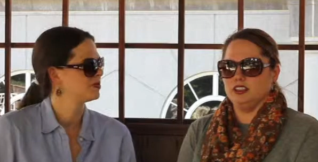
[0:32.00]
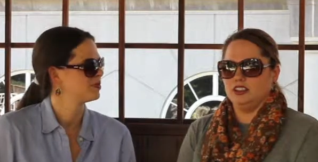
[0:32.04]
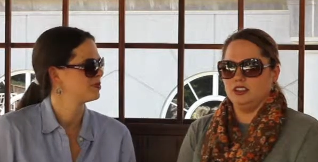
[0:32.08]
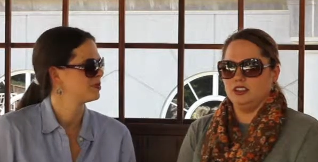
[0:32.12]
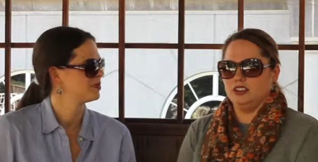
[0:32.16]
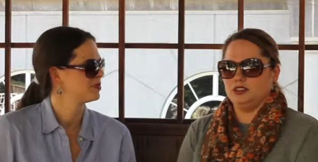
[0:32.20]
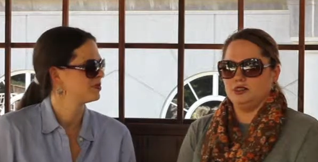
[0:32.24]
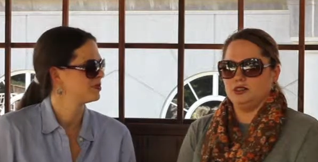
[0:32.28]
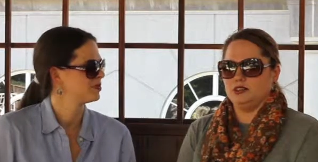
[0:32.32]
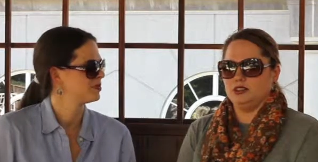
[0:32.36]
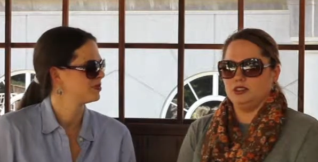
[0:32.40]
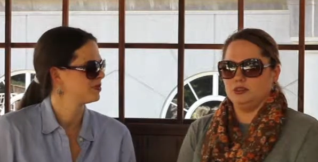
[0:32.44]

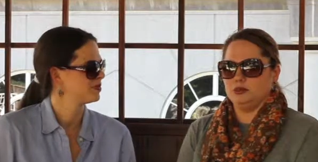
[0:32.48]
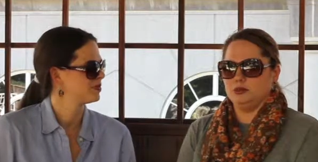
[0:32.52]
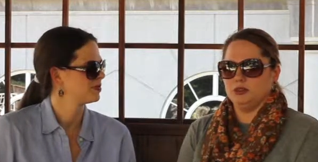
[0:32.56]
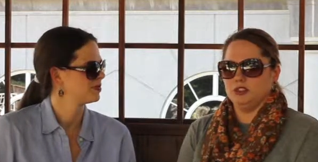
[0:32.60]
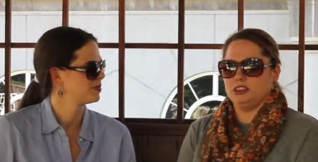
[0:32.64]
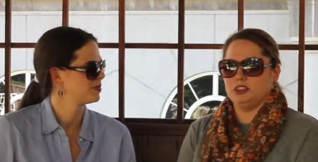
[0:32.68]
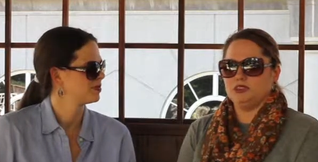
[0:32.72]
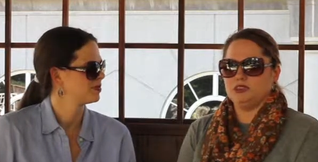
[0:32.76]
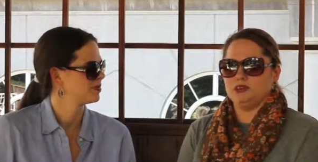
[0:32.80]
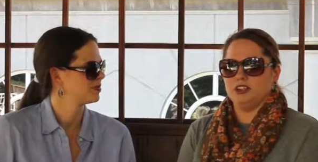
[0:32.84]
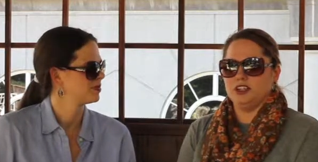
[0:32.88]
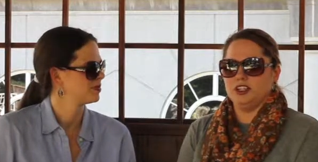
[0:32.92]
Speaker 1: of too much
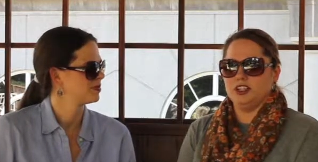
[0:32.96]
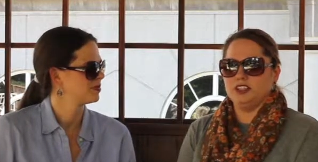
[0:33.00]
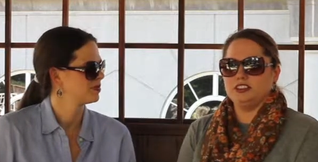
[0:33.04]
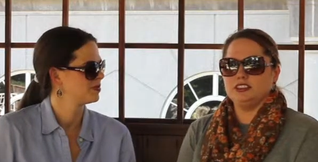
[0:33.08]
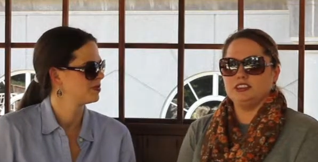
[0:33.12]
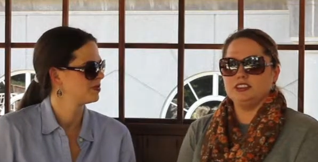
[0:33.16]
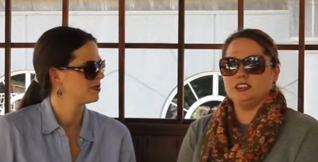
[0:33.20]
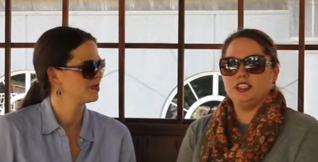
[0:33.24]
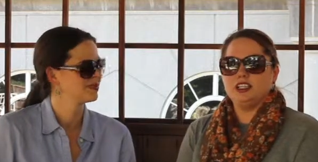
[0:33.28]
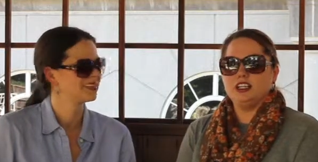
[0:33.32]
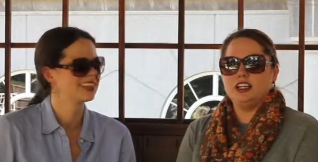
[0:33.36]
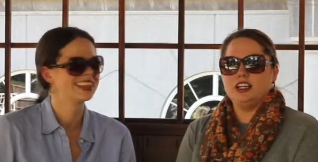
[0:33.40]
fun.
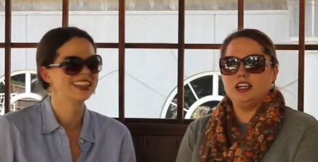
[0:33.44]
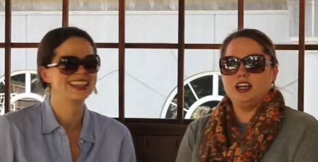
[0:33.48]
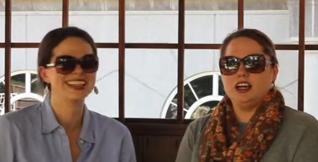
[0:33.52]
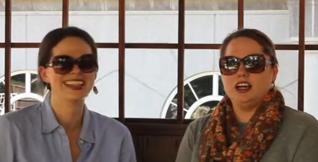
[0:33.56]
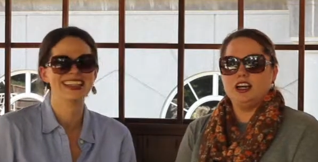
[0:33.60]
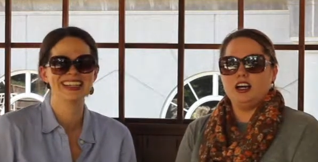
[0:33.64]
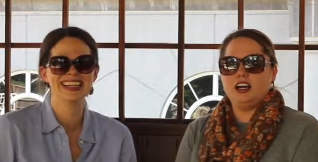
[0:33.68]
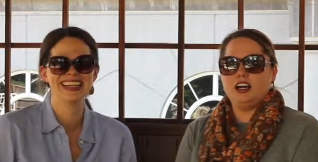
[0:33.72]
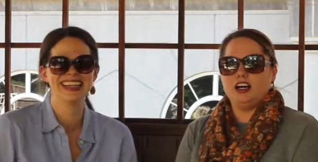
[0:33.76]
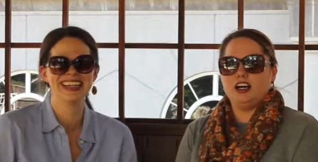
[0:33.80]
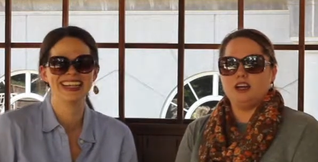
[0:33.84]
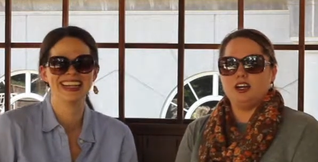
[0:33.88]

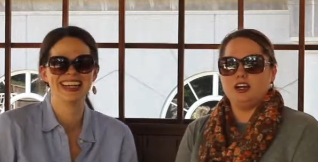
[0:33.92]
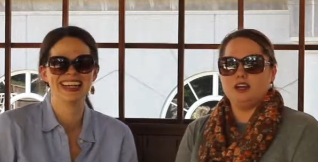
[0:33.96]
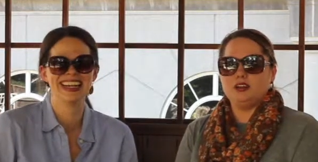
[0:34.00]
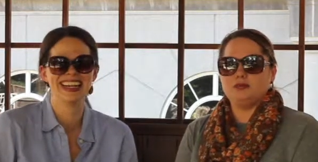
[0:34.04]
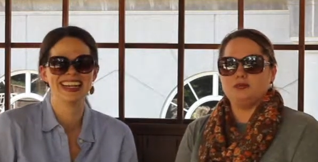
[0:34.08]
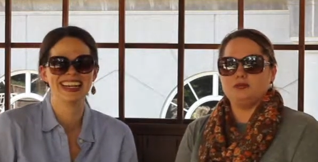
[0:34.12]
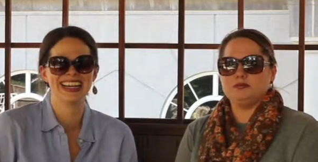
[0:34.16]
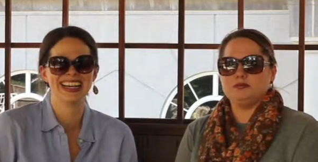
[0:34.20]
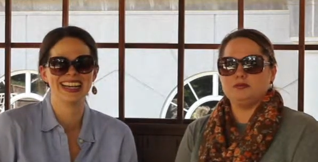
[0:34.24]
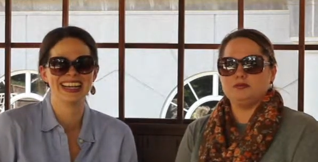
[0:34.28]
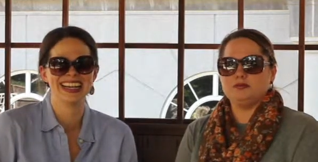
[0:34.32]
Um,